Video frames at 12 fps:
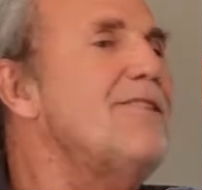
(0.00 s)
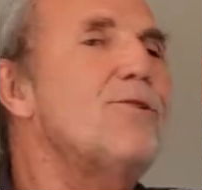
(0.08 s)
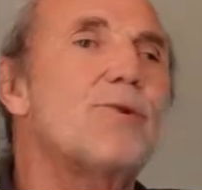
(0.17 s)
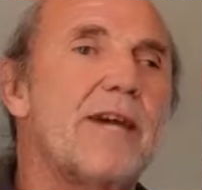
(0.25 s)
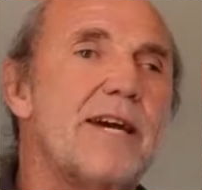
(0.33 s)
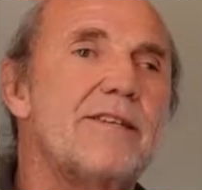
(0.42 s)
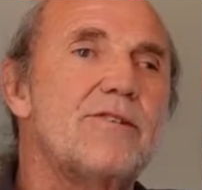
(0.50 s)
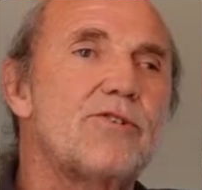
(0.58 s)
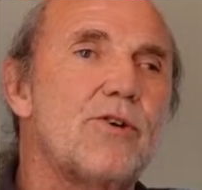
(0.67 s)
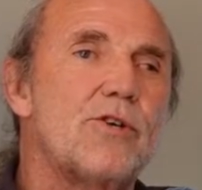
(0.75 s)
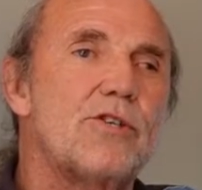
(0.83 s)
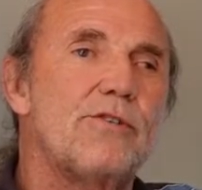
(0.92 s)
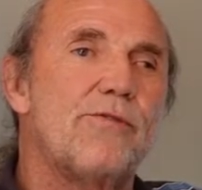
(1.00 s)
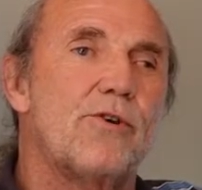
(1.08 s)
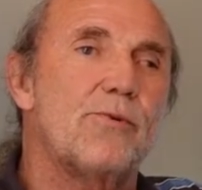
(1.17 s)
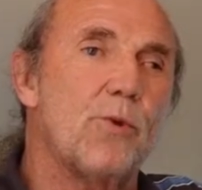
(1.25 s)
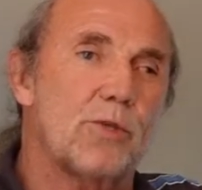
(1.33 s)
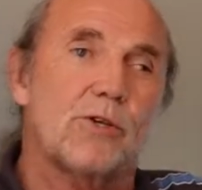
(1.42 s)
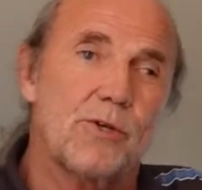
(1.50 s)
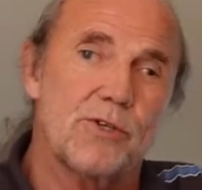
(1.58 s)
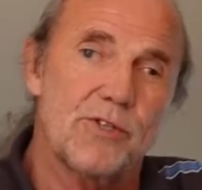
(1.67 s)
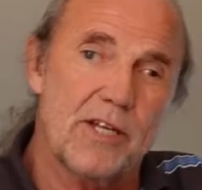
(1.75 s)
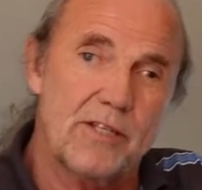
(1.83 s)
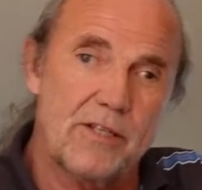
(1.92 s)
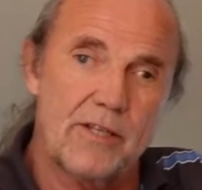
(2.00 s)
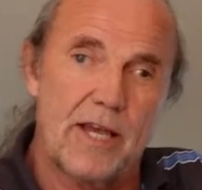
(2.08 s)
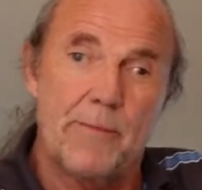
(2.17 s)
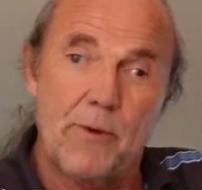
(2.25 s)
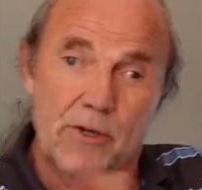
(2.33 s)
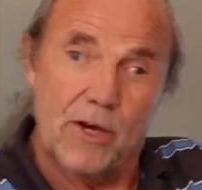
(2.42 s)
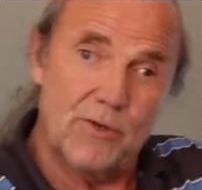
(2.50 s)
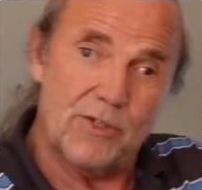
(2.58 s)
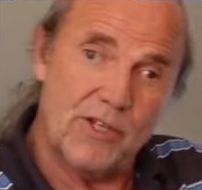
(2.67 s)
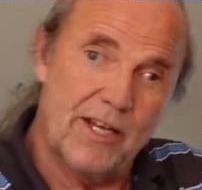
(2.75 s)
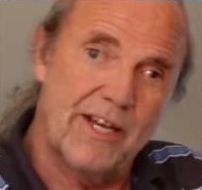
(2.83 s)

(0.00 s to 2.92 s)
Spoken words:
you can search for water closet among those.